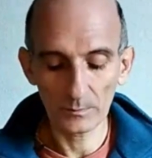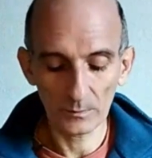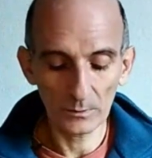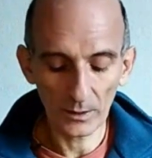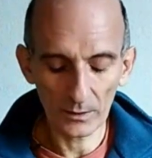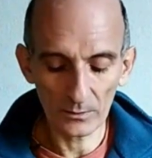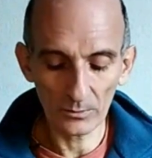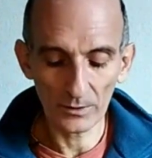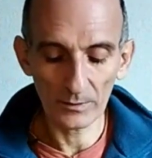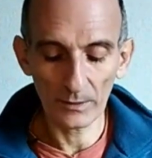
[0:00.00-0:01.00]
you can do
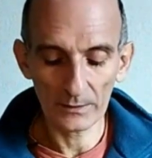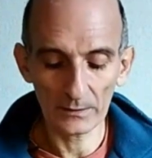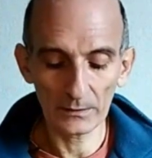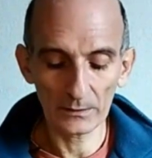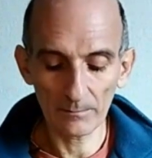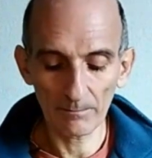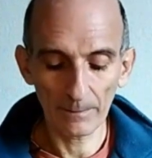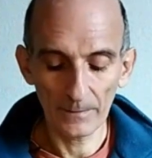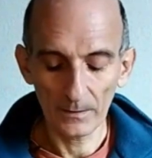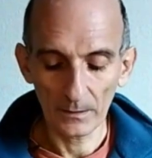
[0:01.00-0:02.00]
that, but
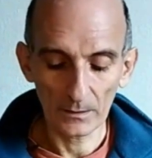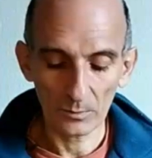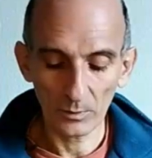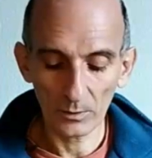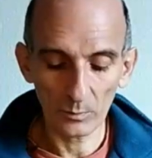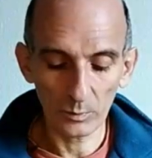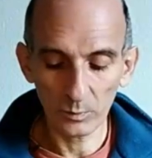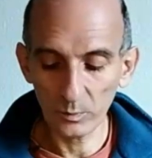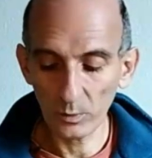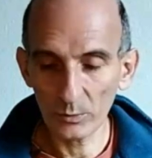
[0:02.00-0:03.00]
it
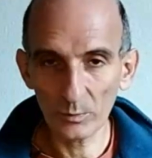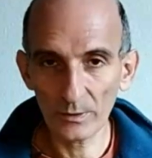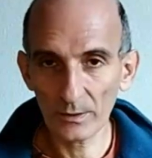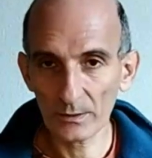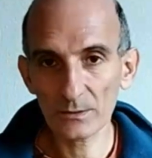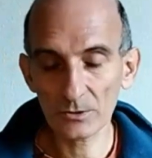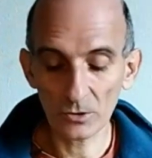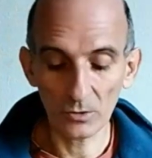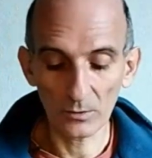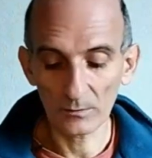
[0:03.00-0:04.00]
won't be that
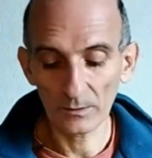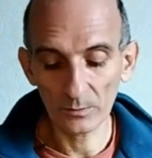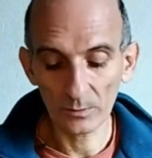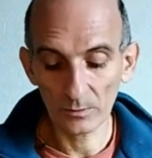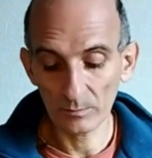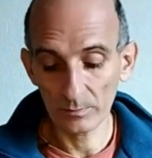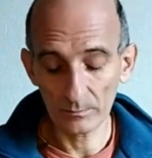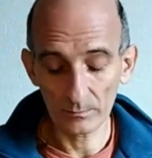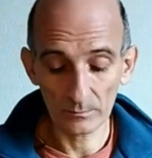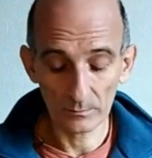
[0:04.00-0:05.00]
strong. It will
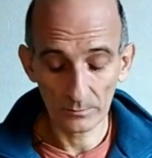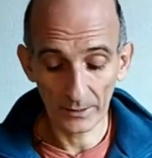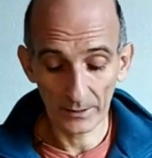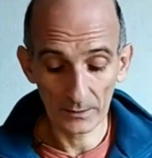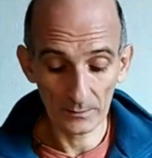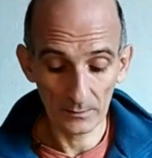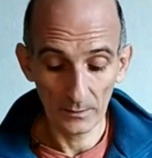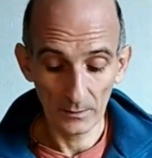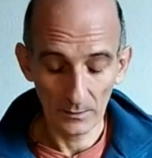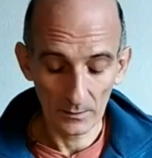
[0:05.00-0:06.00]
break
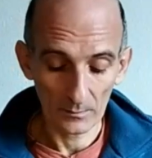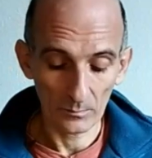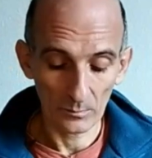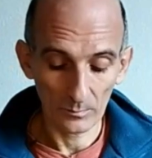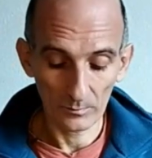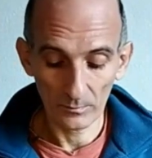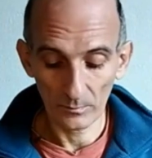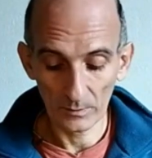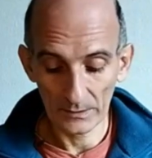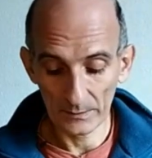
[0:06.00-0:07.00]

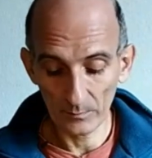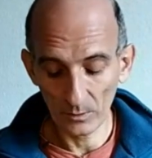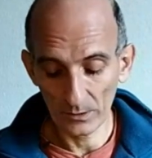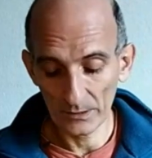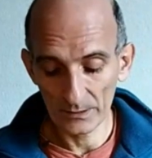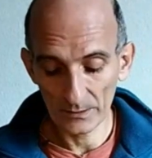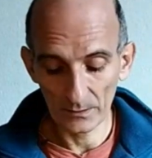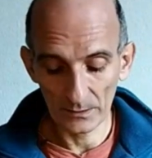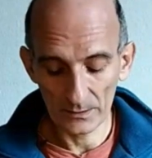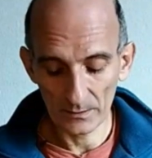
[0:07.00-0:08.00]
more
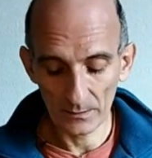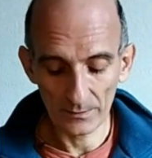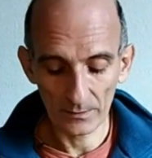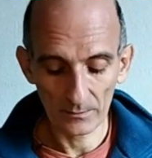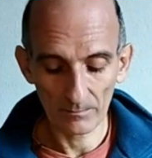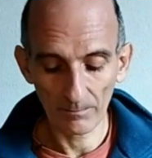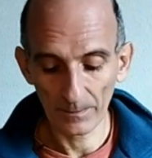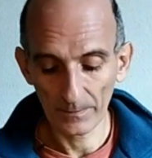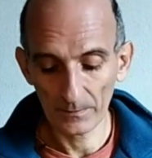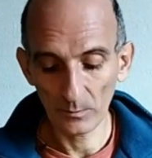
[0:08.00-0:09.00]
easily than
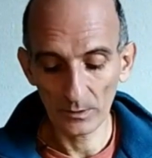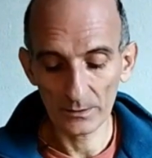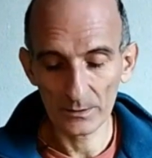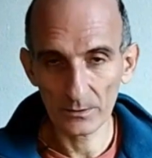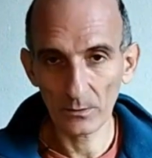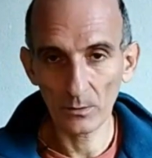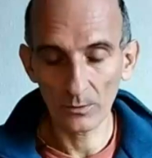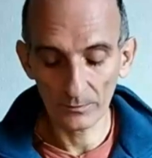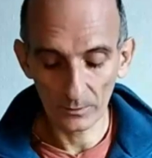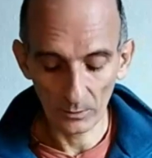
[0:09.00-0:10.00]
when it's on
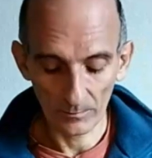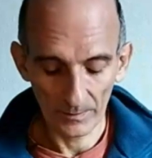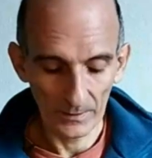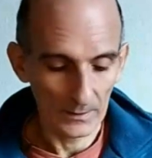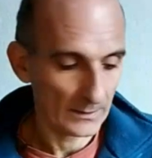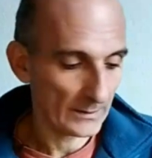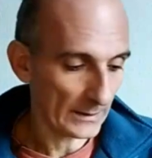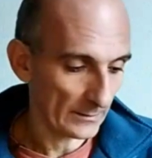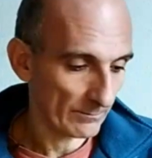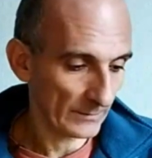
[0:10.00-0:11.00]
the floor.
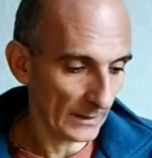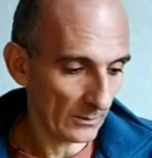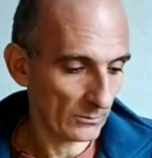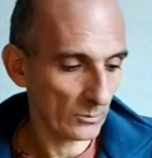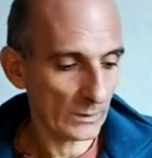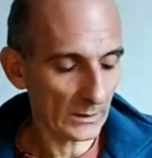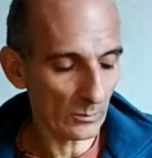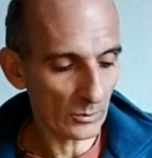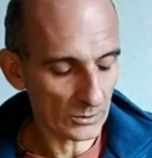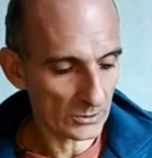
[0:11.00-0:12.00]
Then, now, we
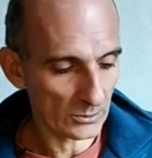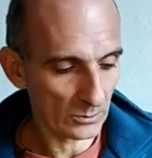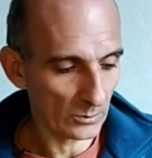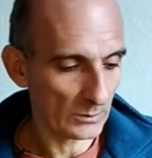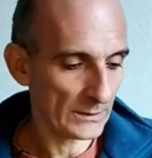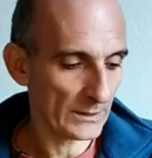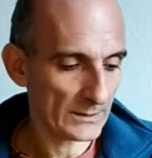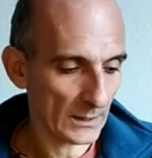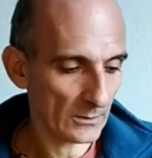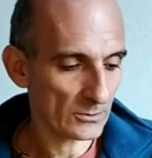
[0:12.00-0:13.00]
want
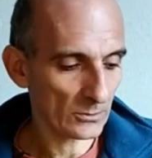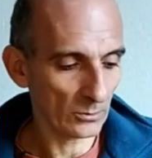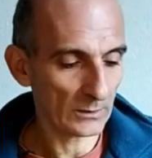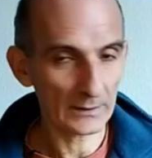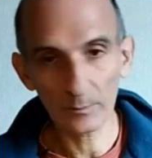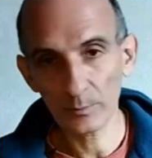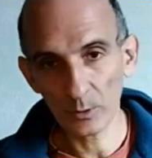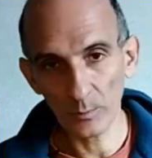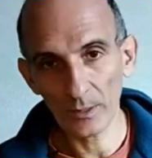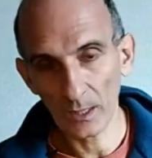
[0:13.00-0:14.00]
this house to look like a
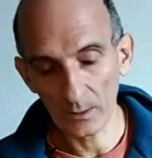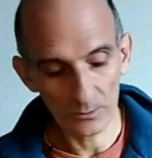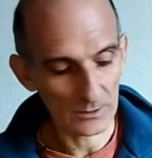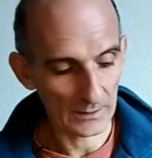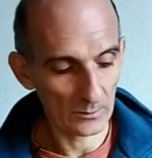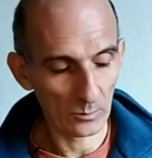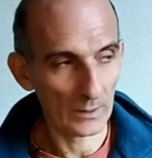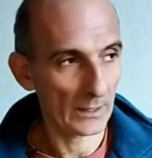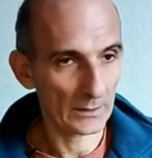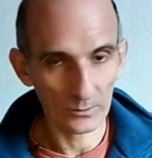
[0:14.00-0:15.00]
proper house, like
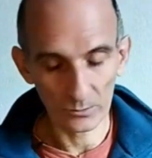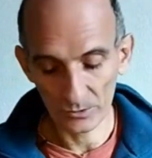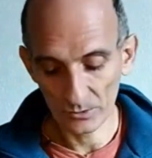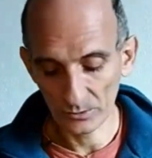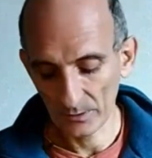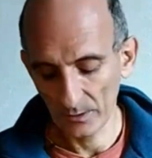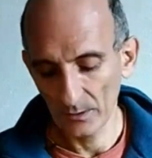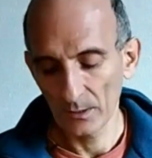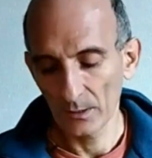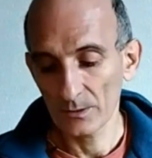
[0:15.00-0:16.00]
we are used to it.
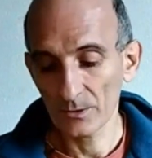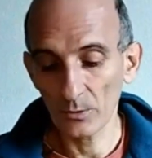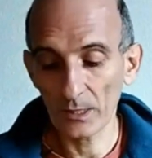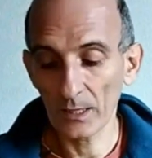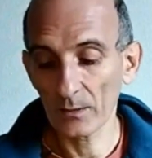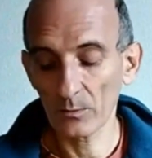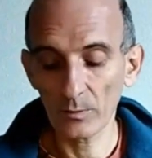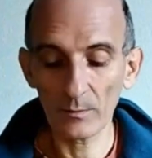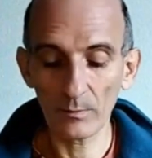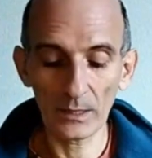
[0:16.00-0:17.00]
So again,
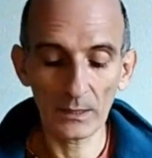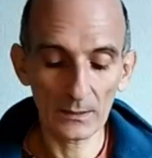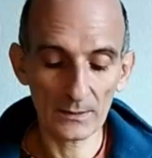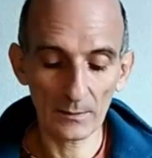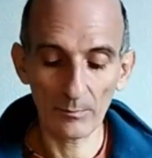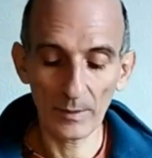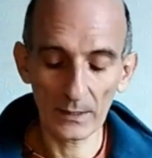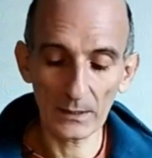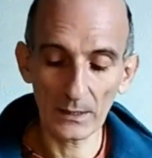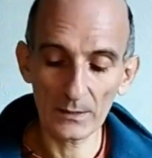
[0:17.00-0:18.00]
we are making some
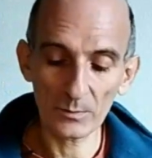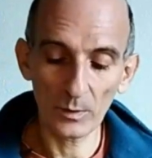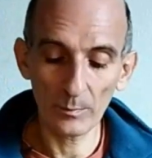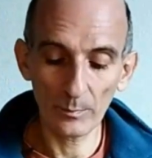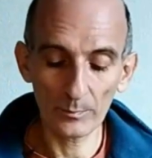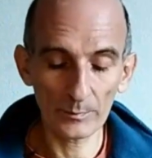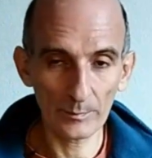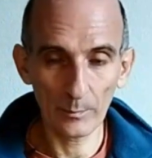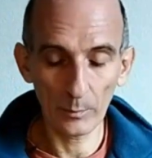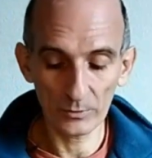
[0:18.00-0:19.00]
pancakes. We
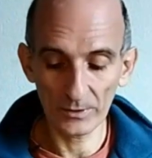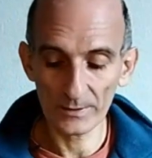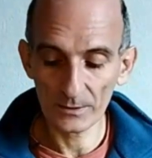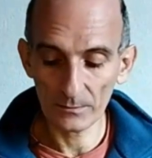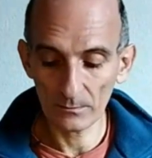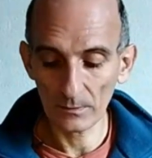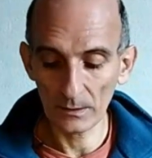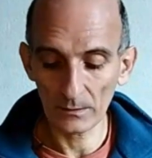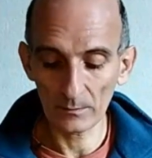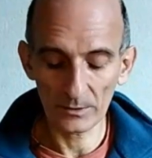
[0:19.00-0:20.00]
put this a
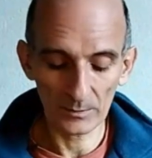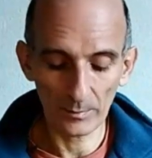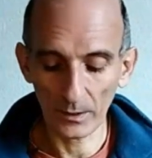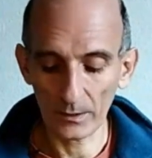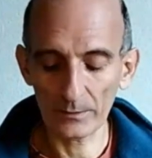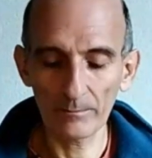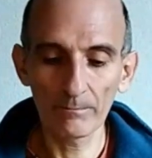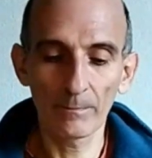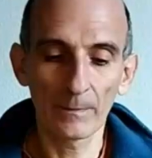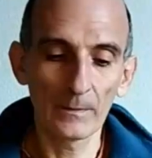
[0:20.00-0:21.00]
little bit apart,
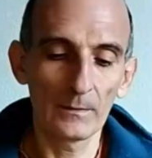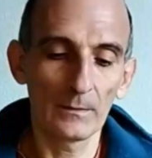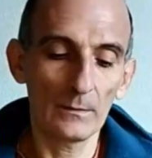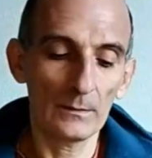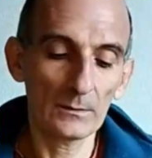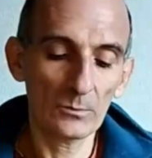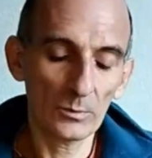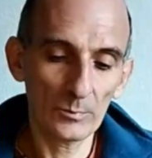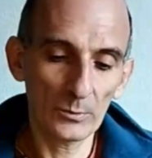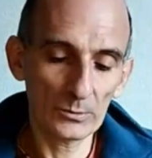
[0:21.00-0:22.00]

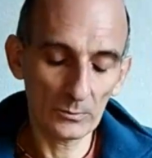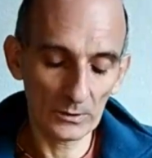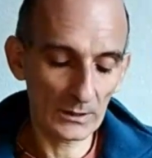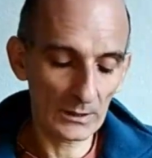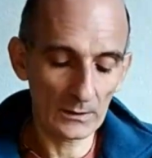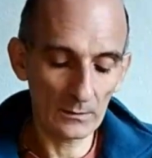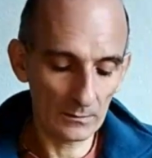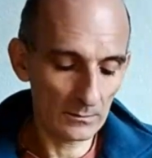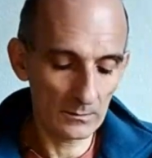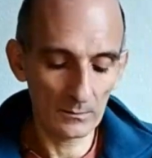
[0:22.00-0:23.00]
and we take
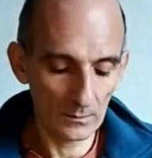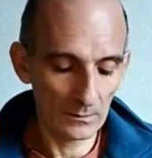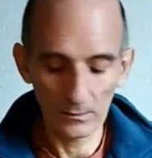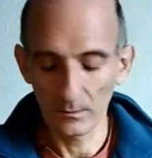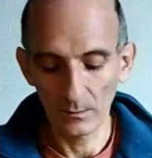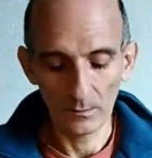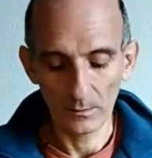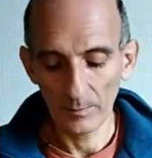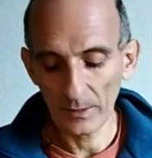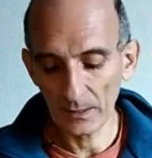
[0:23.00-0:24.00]

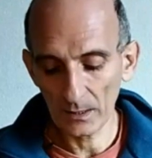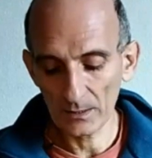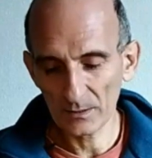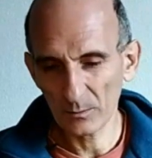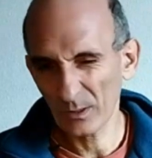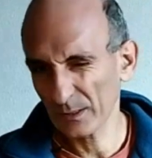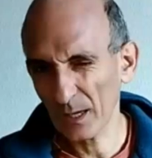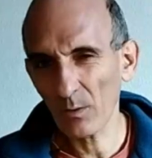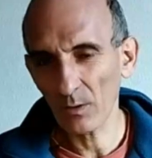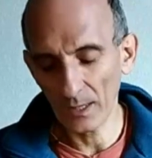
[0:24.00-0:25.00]
pancakes. Well,
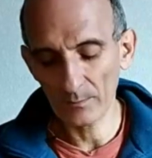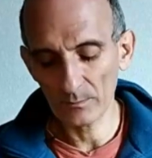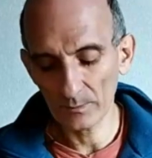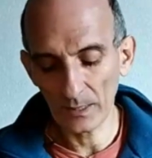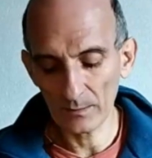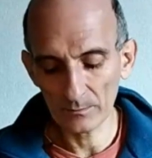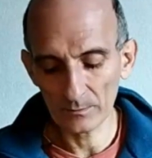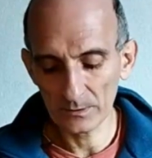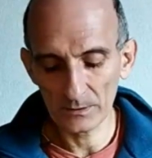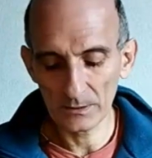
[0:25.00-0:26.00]
now
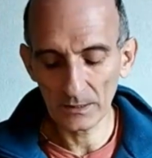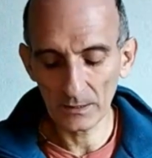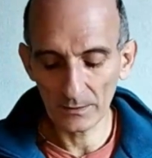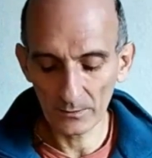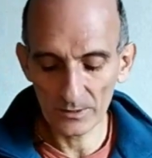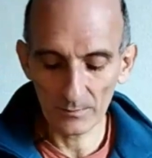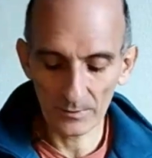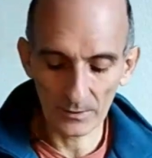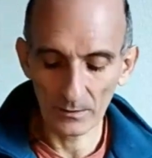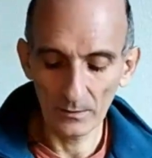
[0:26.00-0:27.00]
I'm telling you
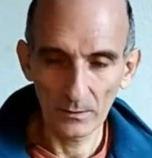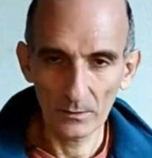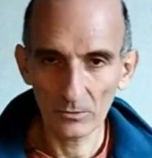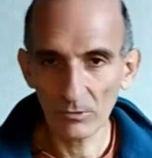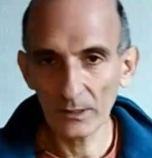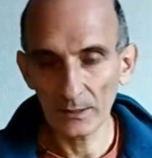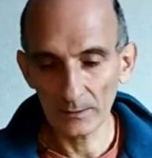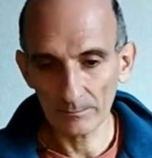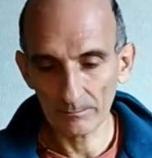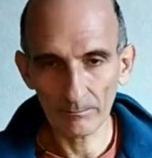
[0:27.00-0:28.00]
something
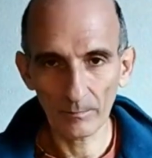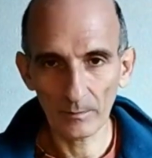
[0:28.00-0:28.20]
really